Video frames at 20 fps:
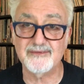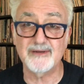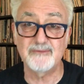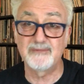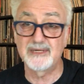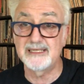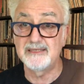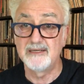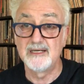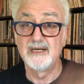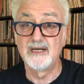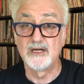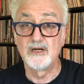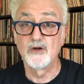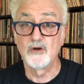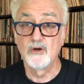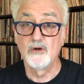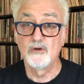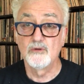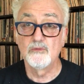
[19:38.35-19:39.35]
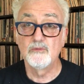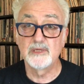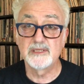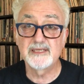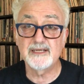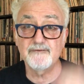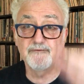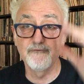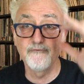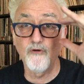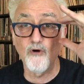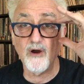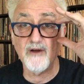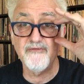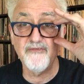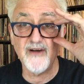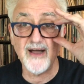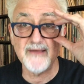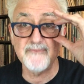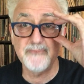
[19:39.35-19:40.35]
And we did 4 or
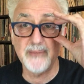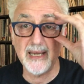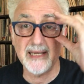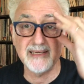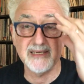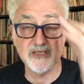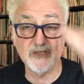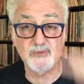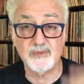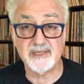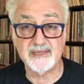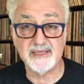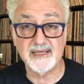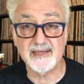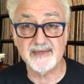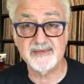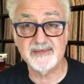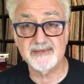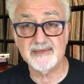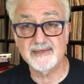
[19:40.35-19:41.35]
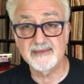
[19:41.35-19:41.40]
5 pennies with this.